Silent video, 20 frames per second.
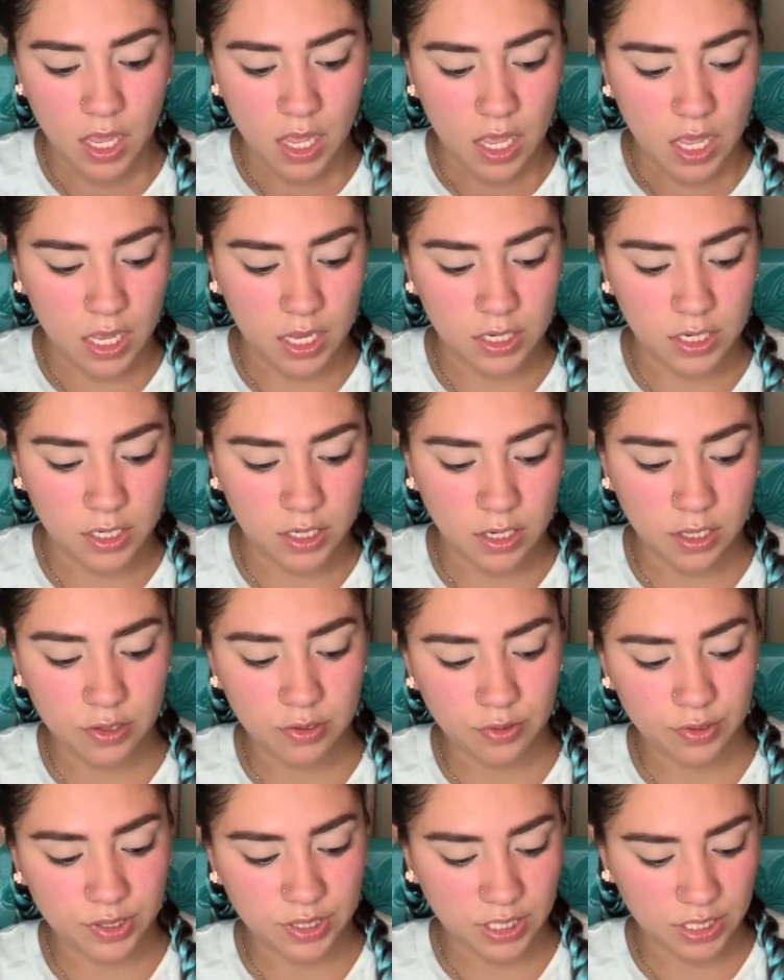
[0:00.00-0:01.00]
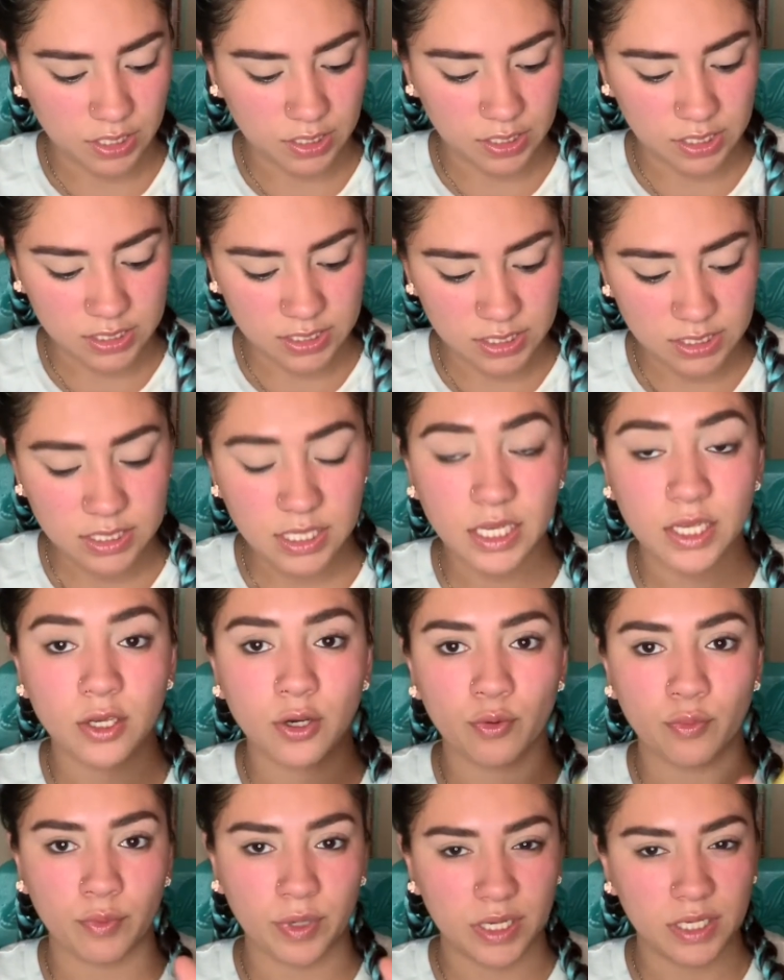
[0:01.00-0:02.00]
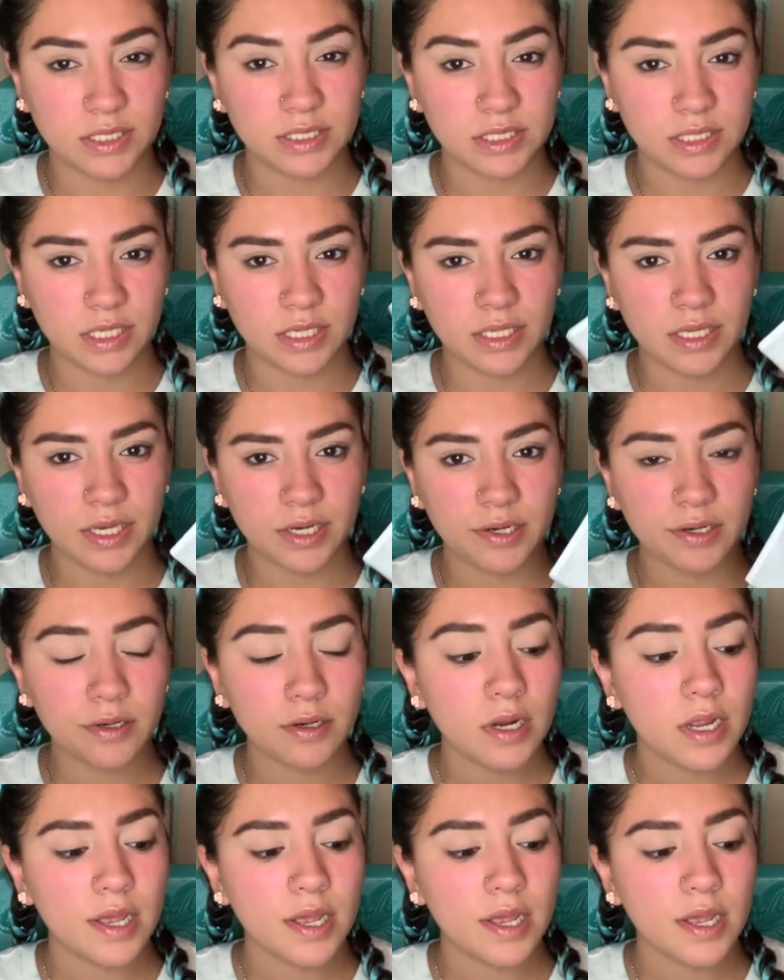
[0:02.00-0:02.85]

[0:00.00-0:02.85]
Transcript: another thing, this is like Korean skincare.